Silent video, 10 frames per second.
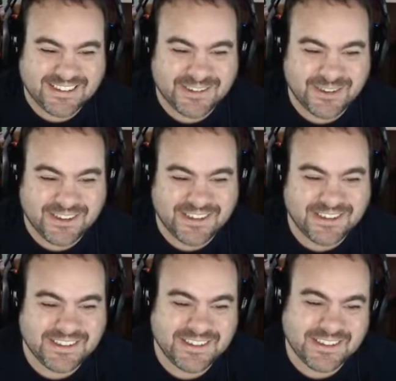That's right.
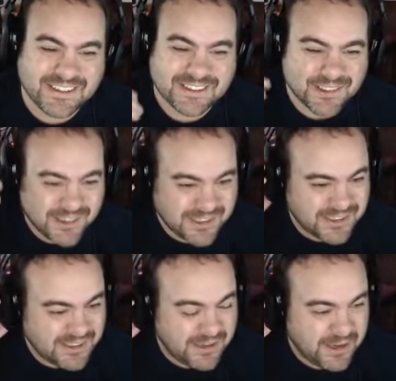That's
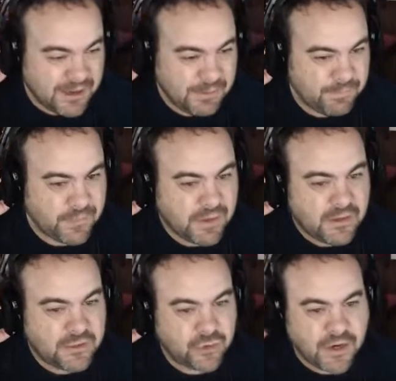right.
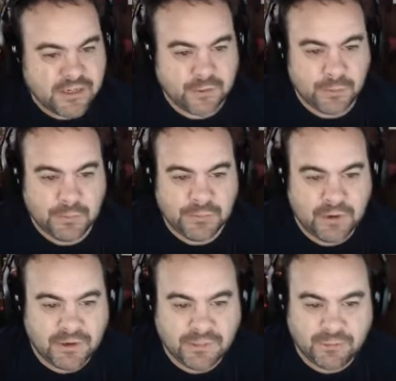Dre told
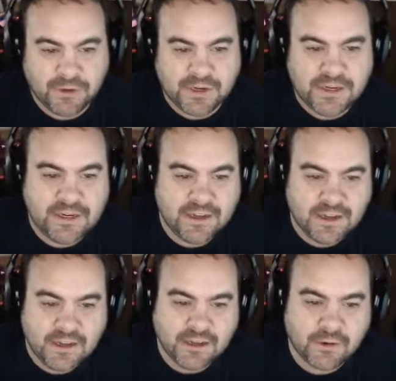
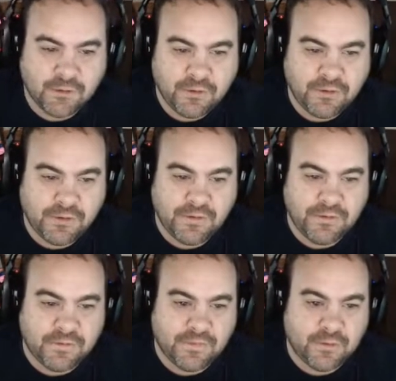On3,
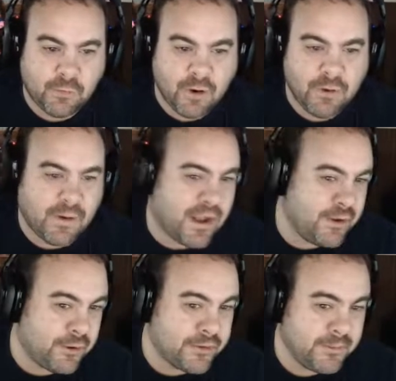quote, "I ultimately